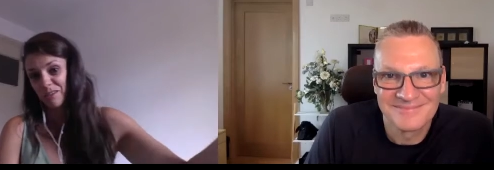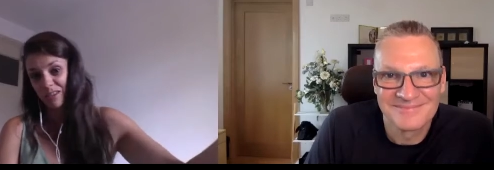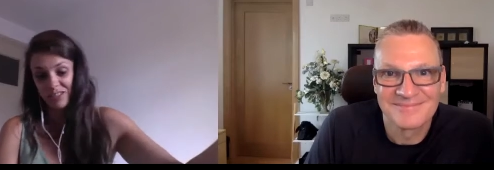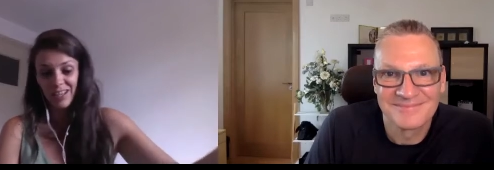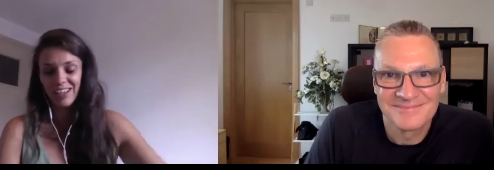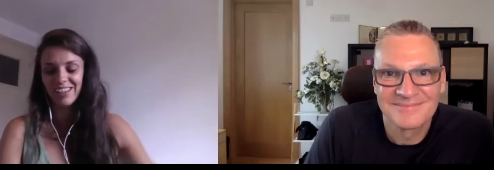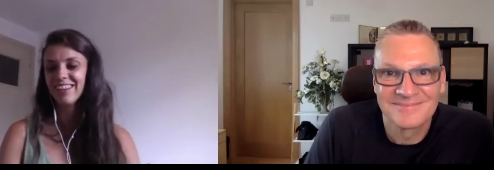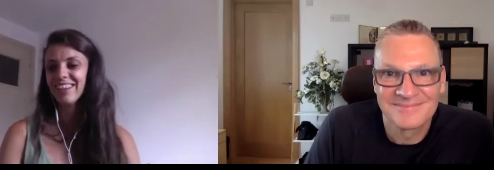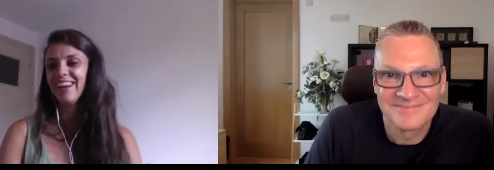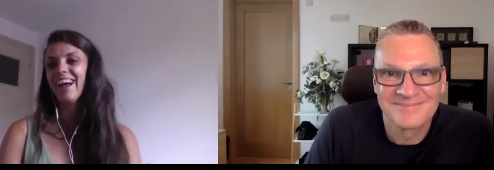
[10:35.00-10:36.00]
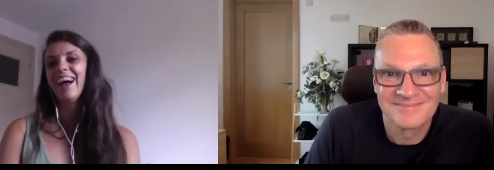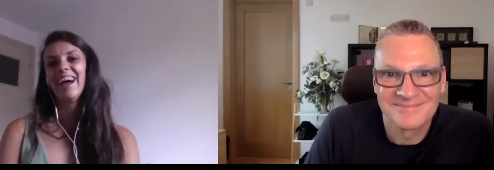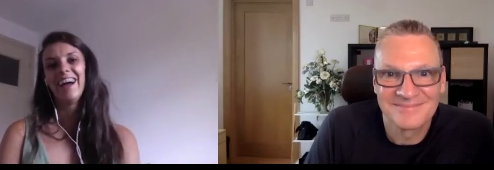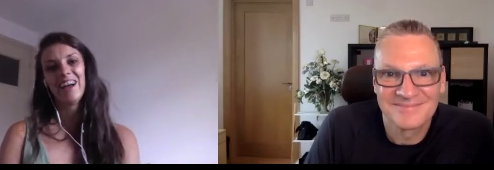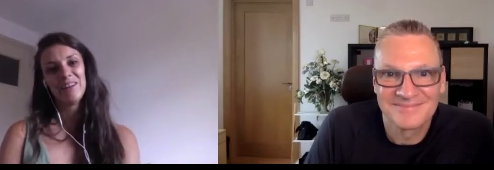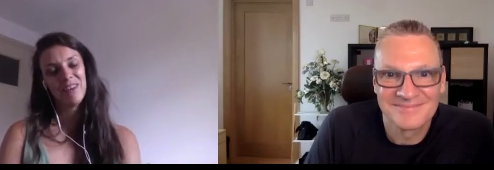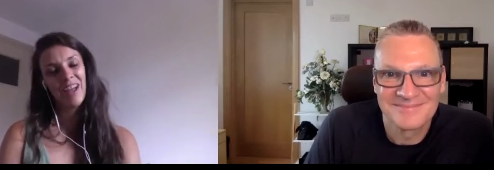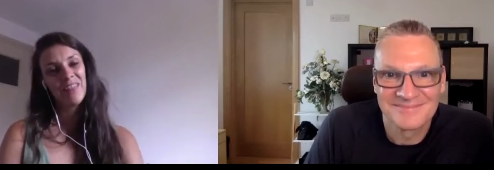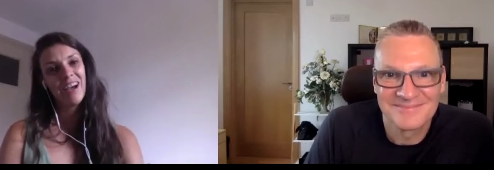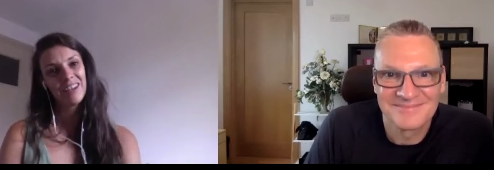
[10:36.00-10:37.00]
Speaker 1: years later um,
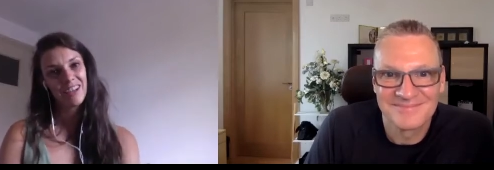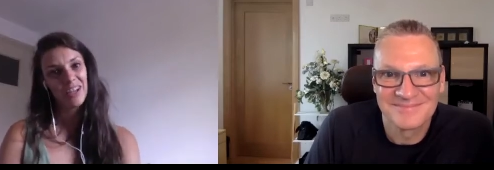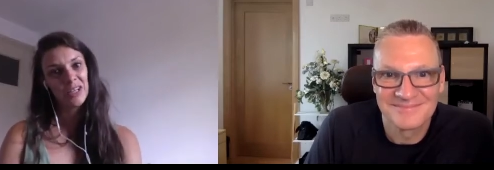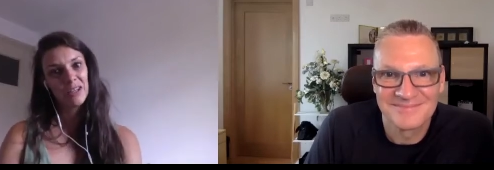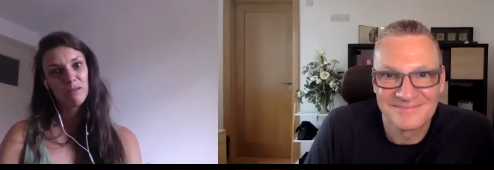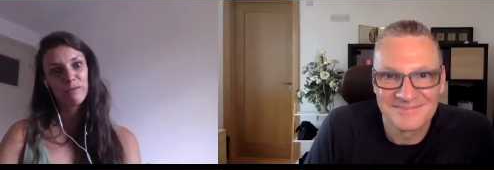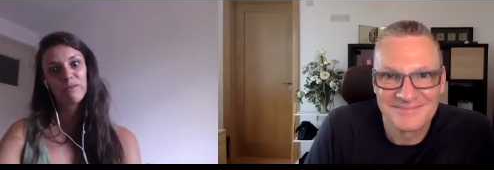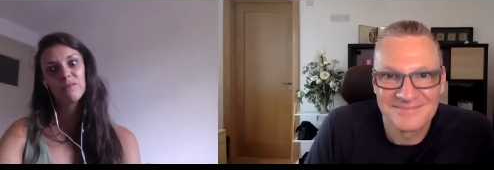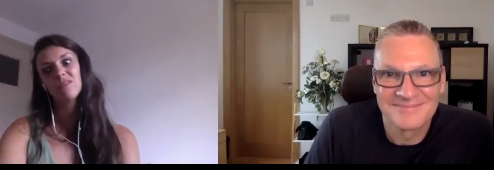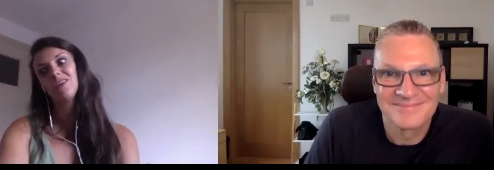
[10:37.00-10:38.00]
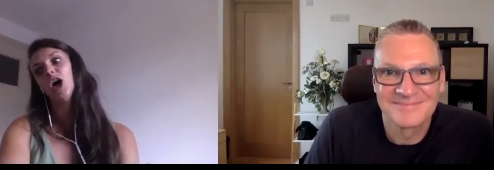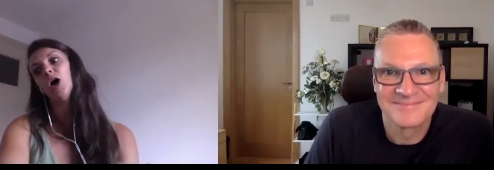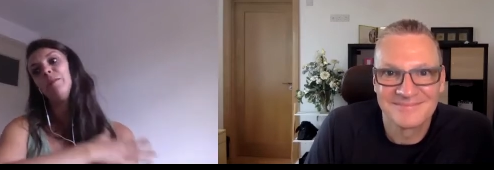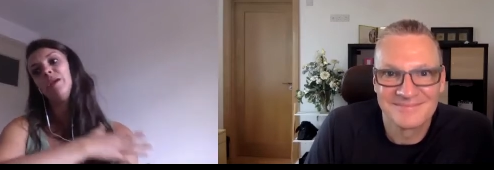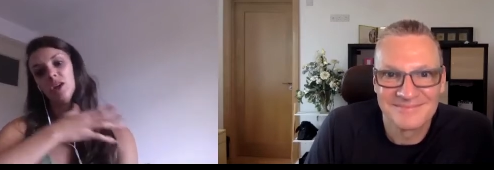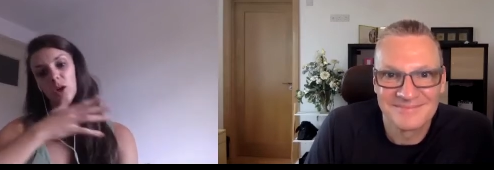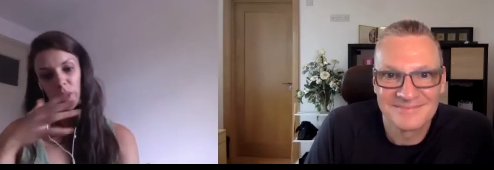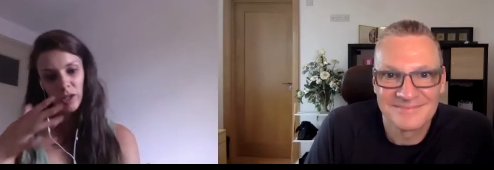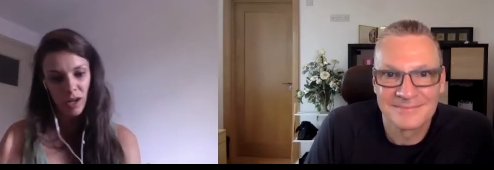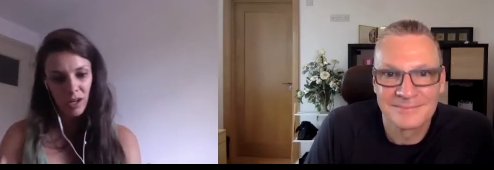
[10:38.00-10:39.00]
and that kind of got me
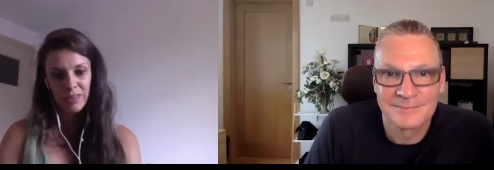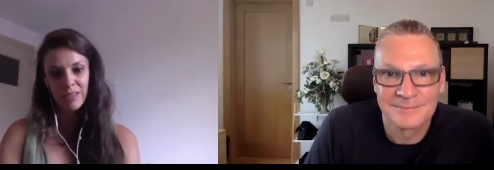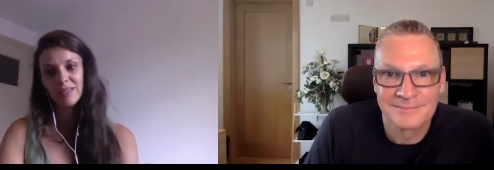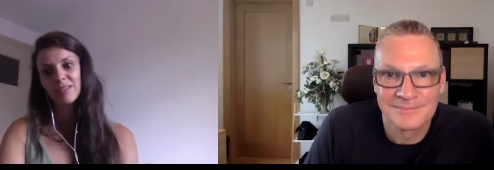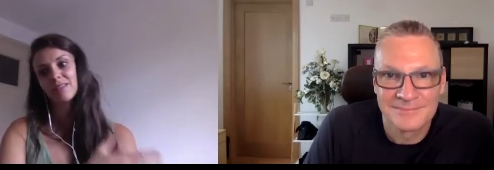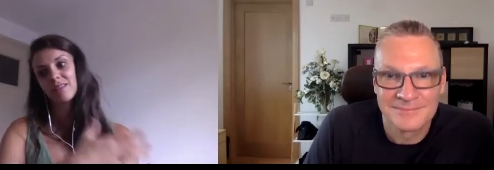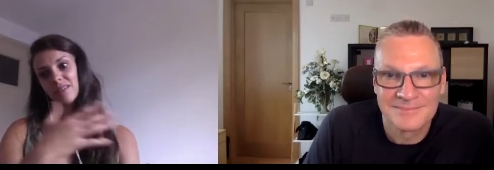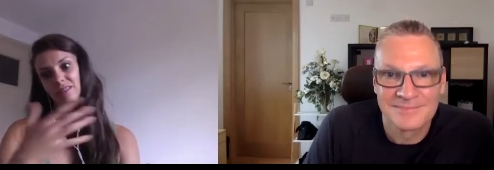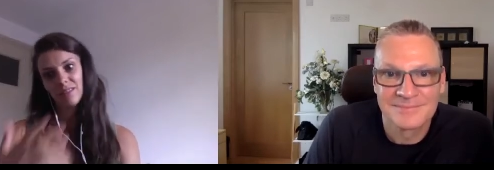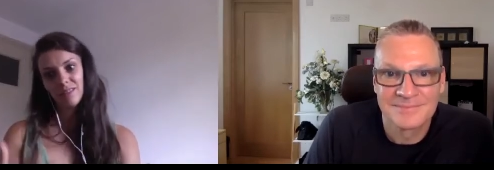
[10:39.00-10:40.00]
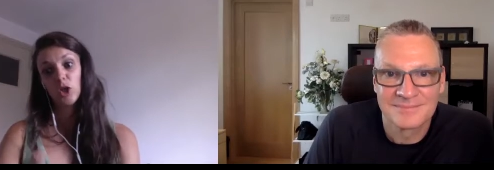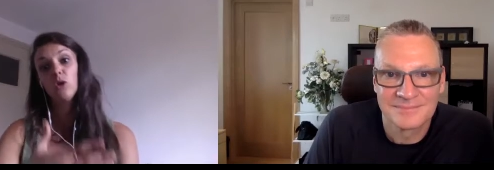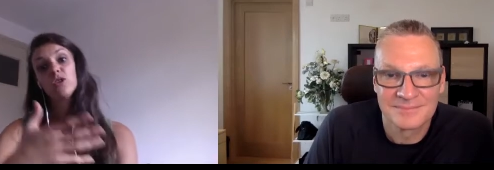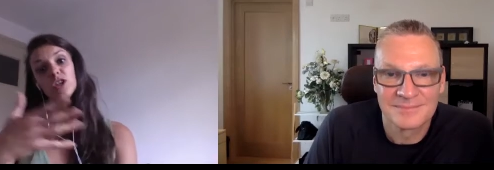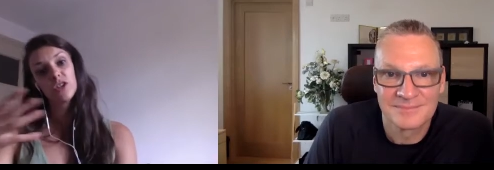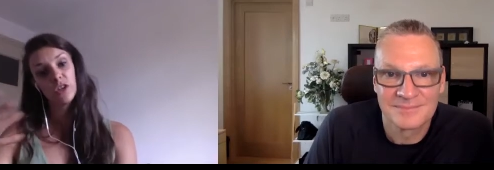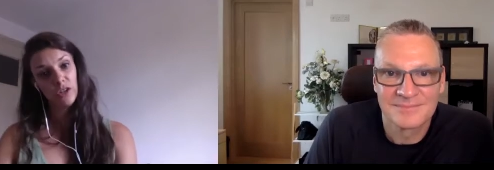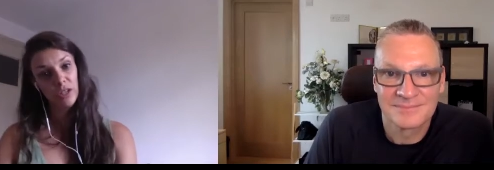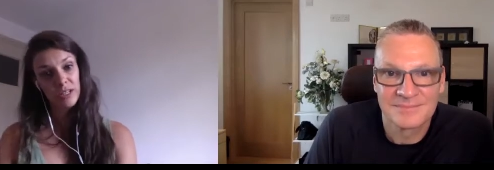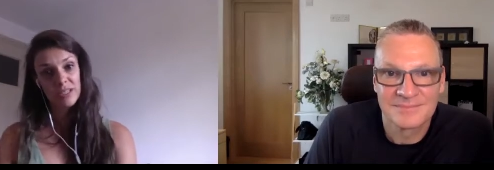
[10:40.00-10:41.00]
going on this coaching
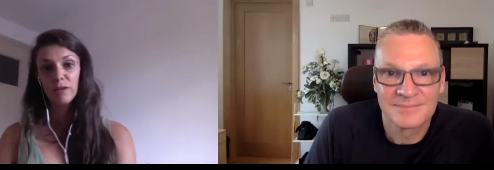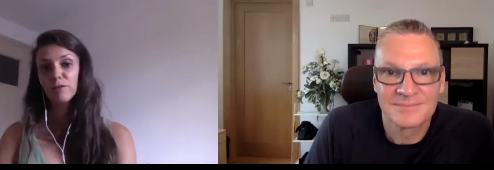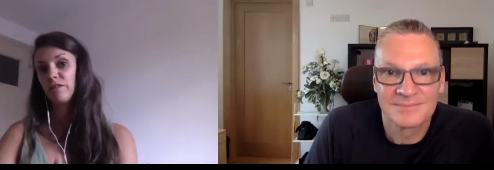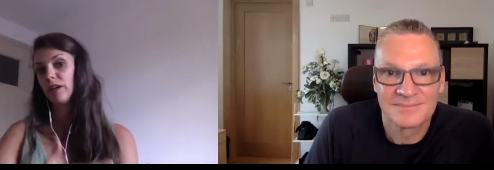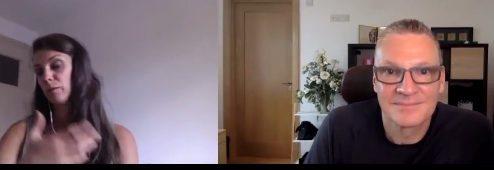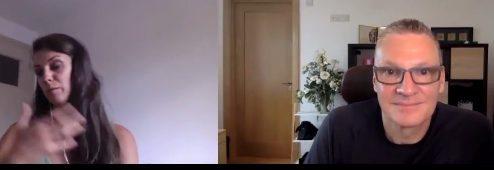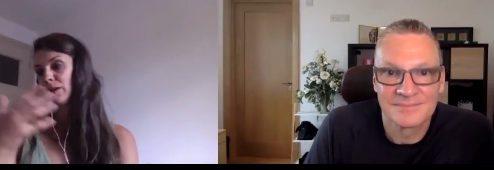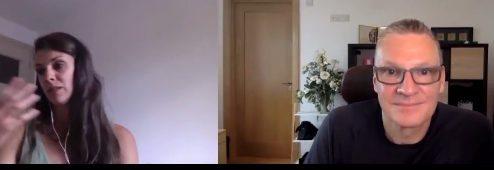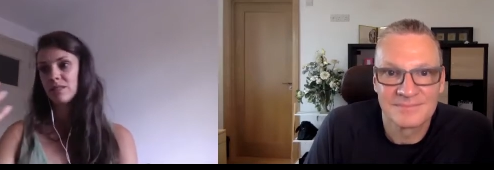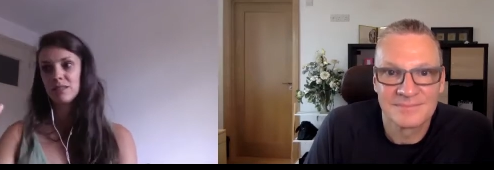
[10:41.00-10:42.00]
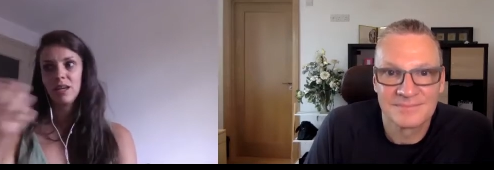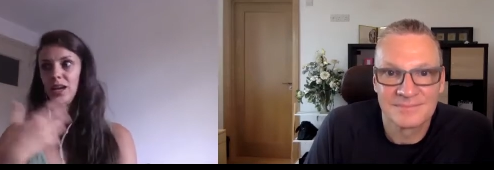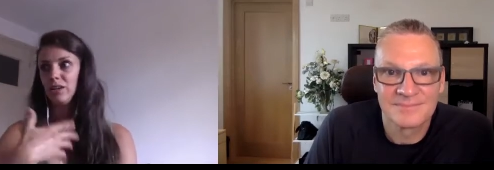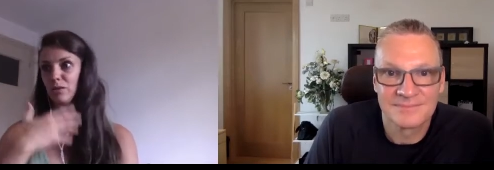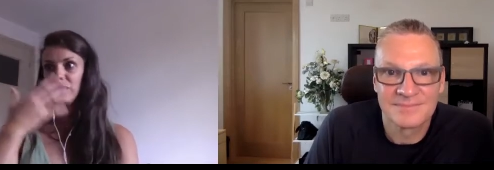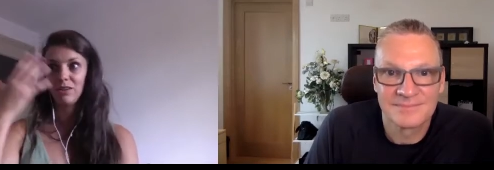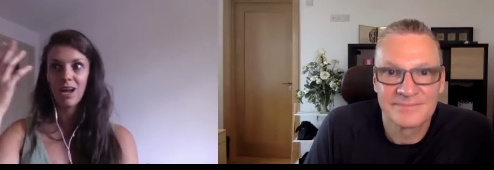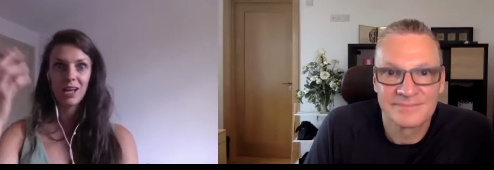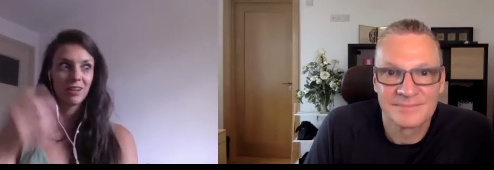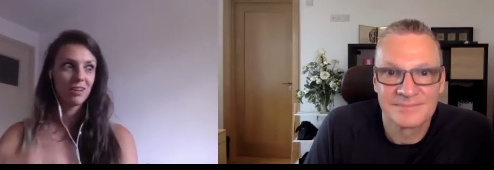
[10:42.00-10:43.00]
journey self-development yeah you well you
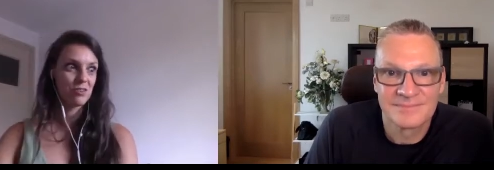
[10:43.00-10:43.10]
analyze